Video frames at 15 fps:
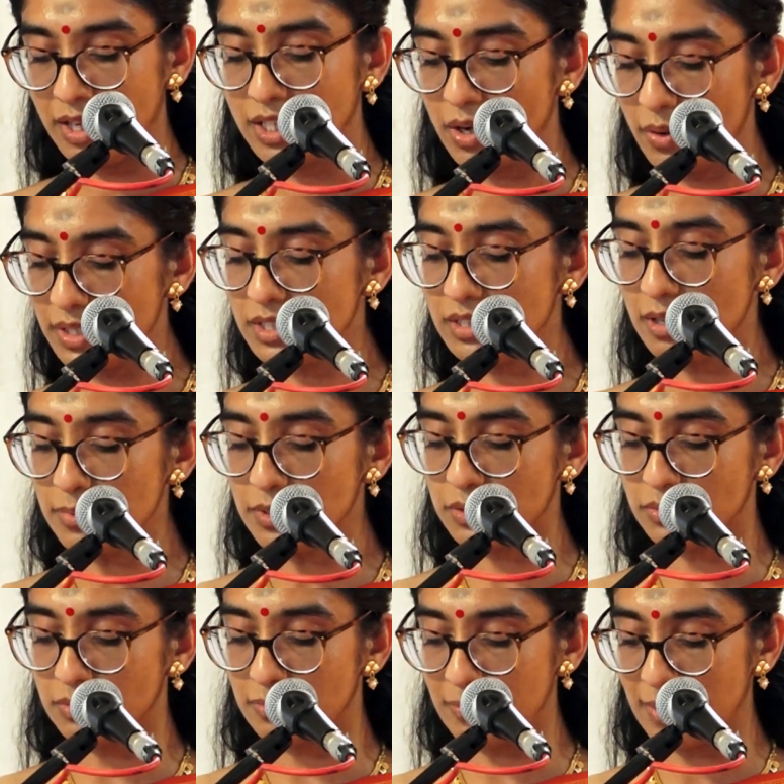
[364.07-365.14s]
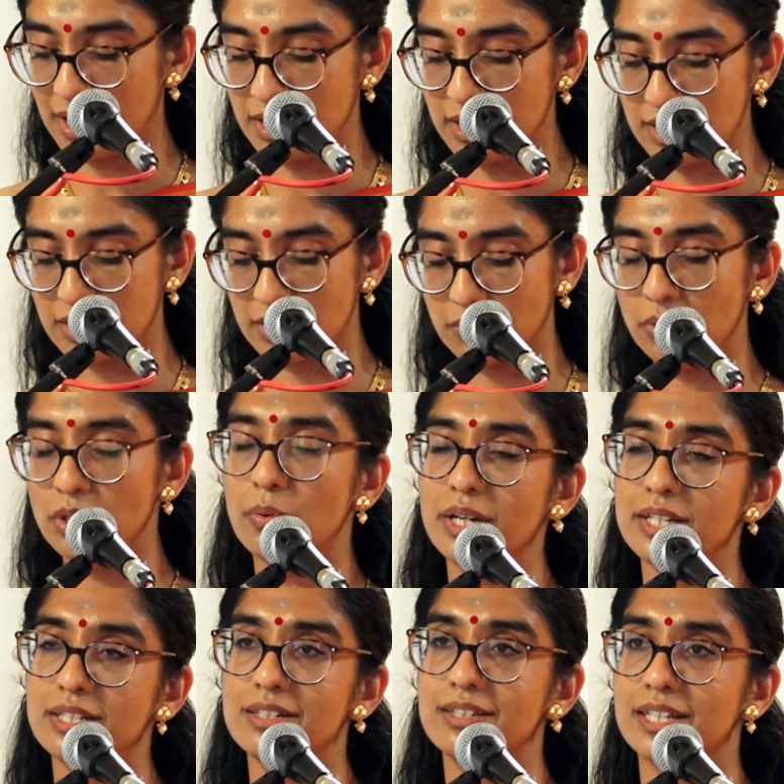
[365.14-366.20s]
Going to Tamil school meant, although I
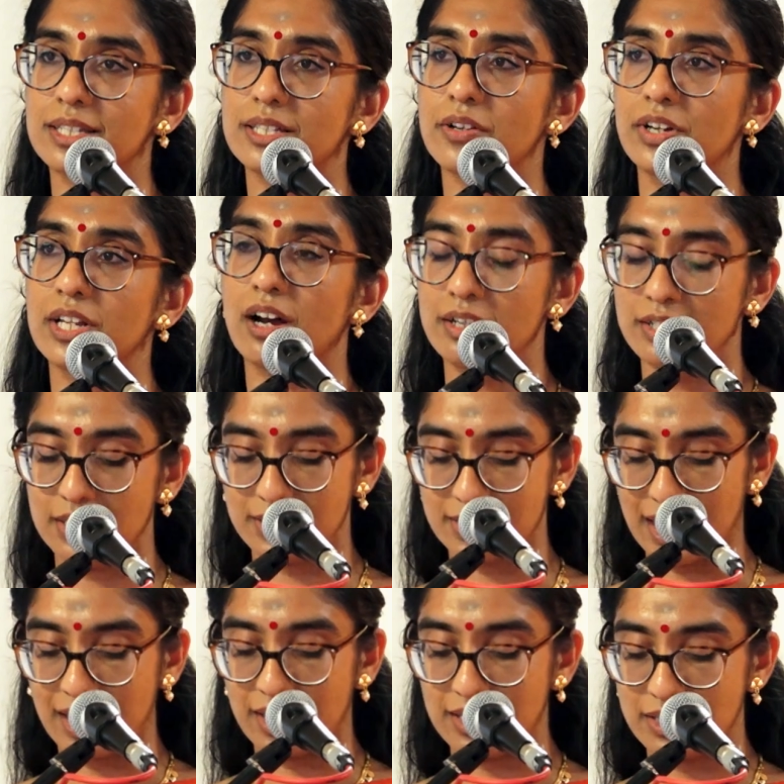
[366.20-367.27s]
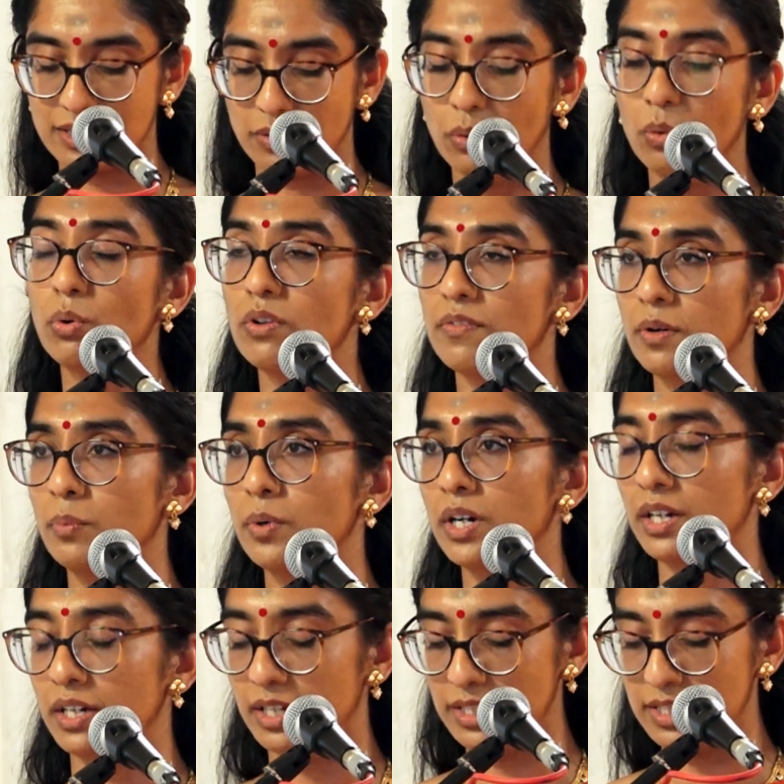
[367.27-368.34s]
didn't necessarily understand all of the
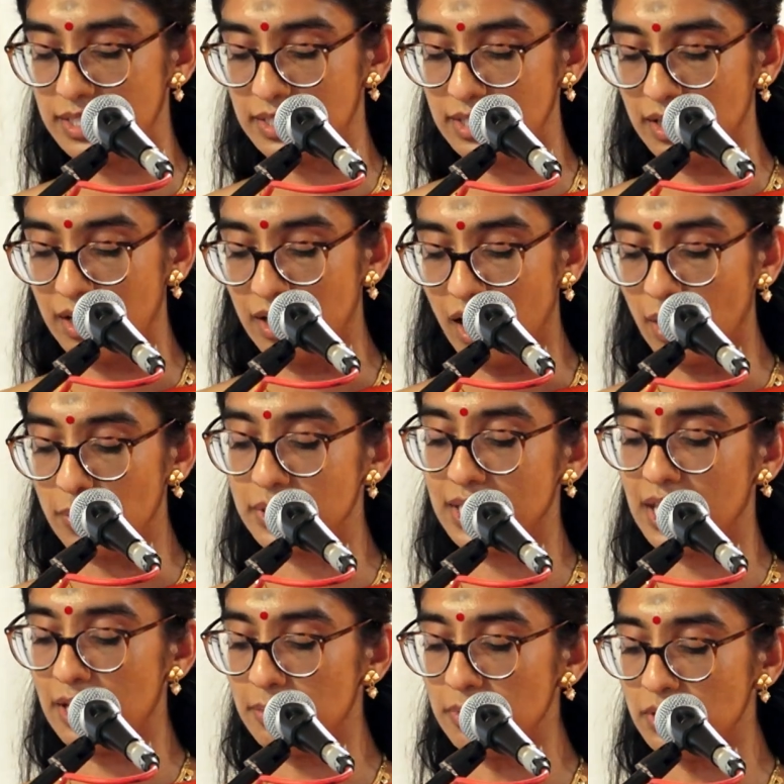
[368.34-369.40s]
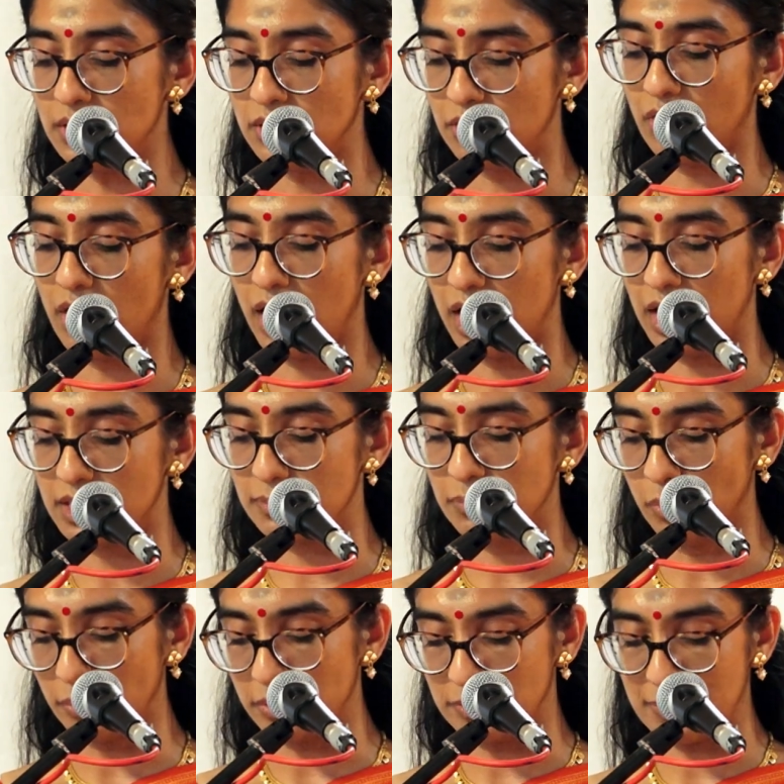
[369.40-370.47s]
words, I was able to grasp
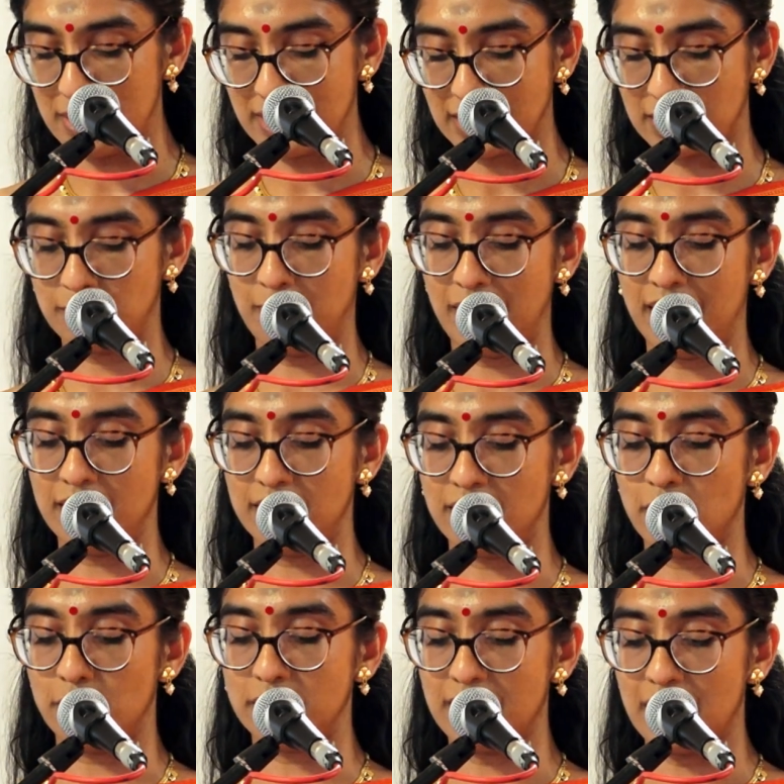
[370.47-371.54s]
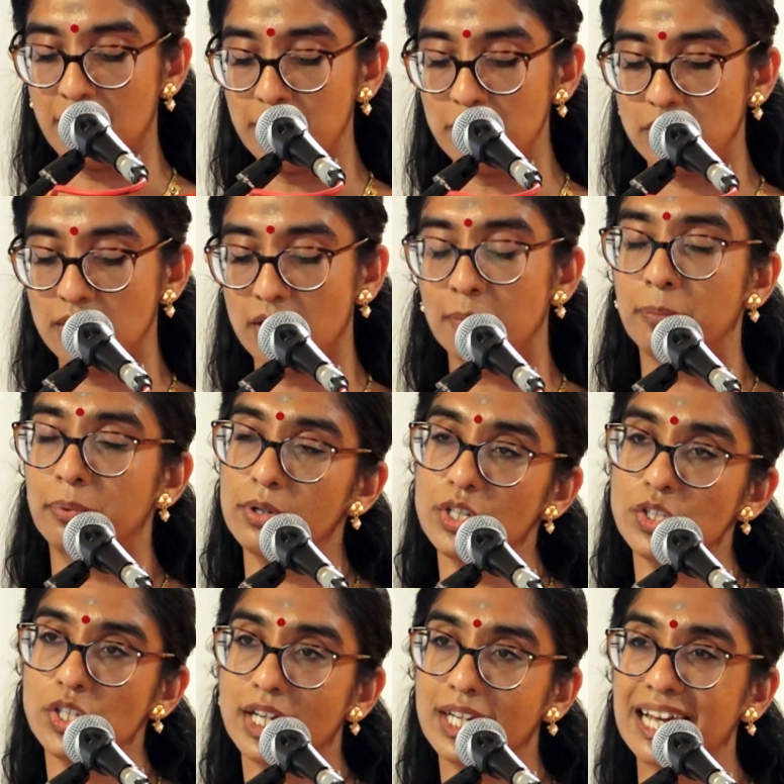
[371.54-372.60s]
what was being explained, and I was able to
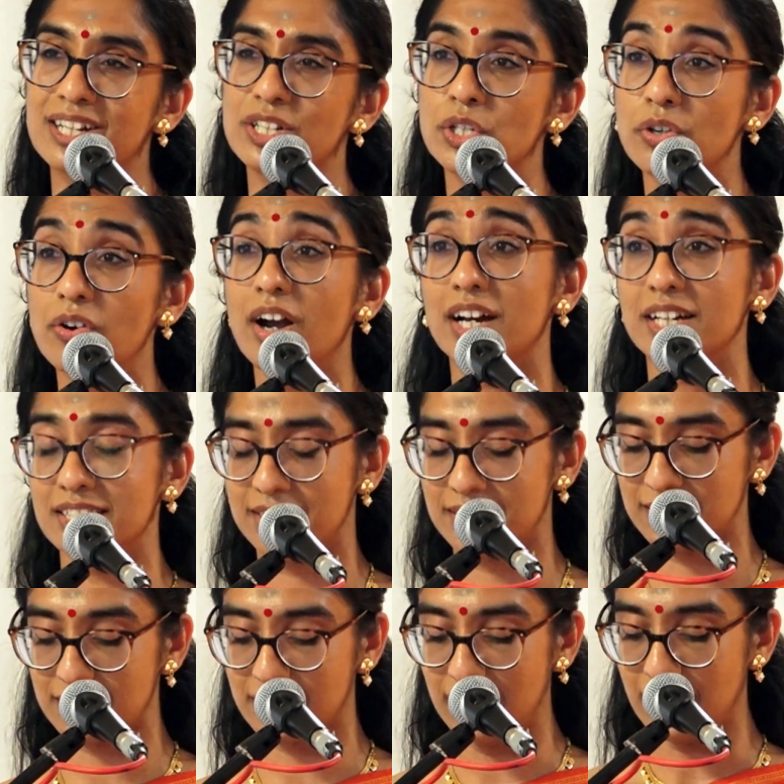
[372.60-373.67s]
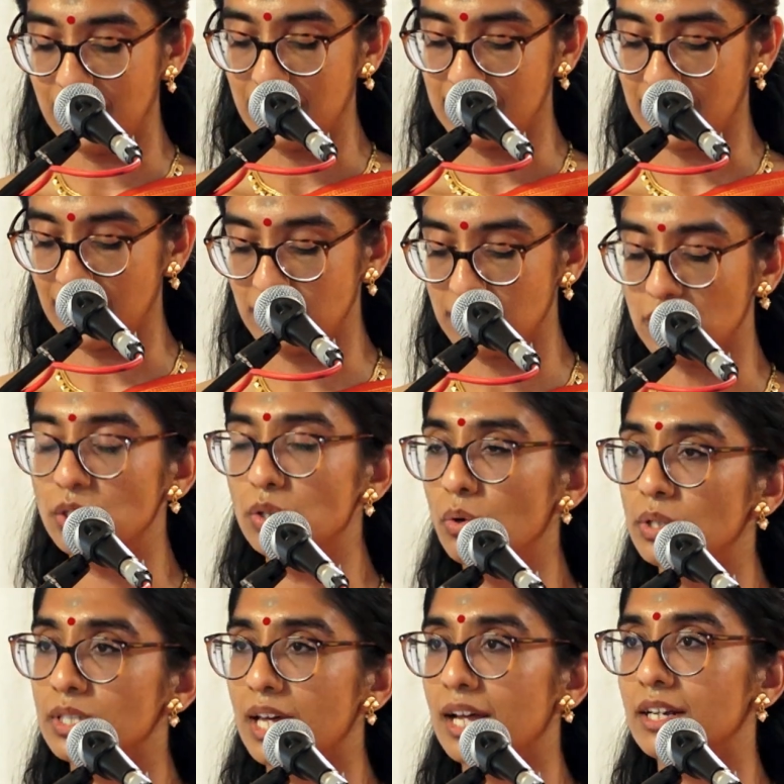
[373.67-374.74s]
appreciate and trust that the
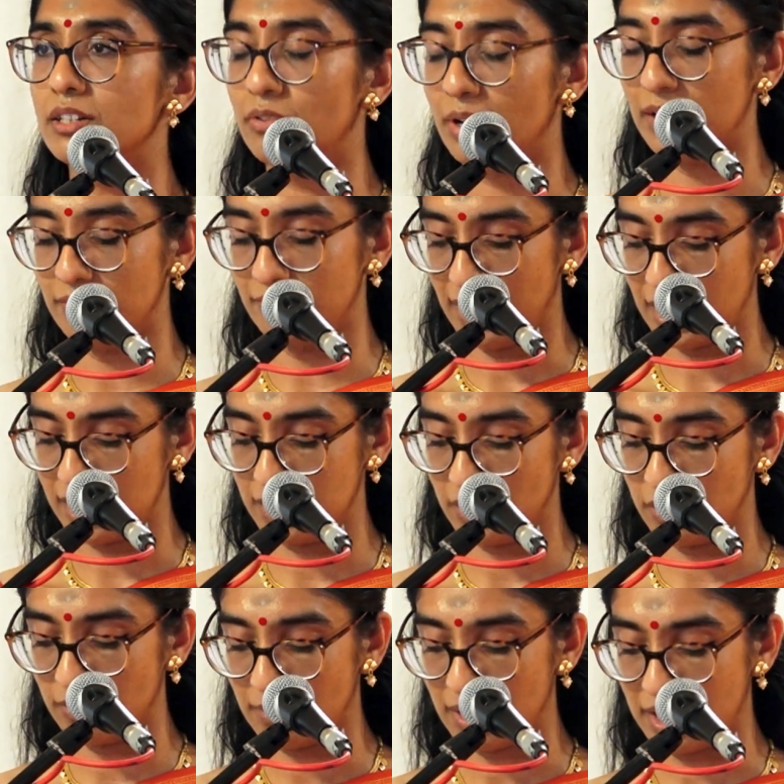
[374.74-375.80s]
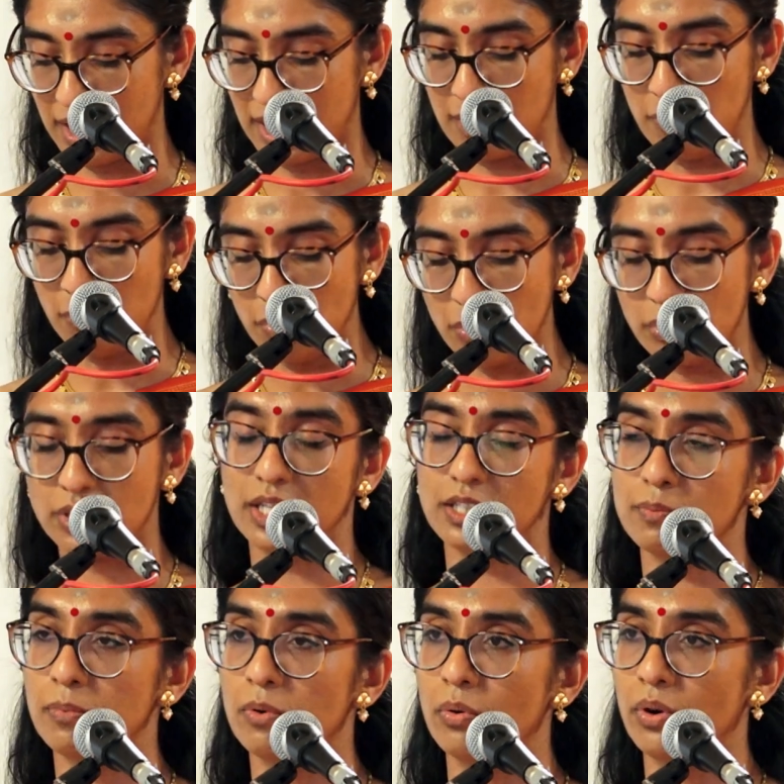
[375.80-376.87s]
songs had great value, and I had more to
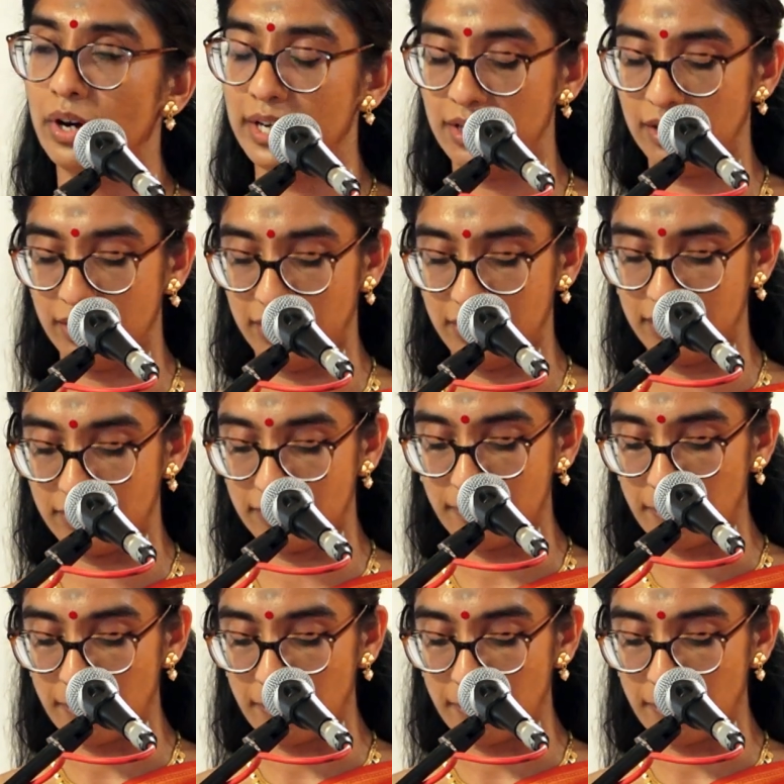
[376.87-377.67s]
explore and learn.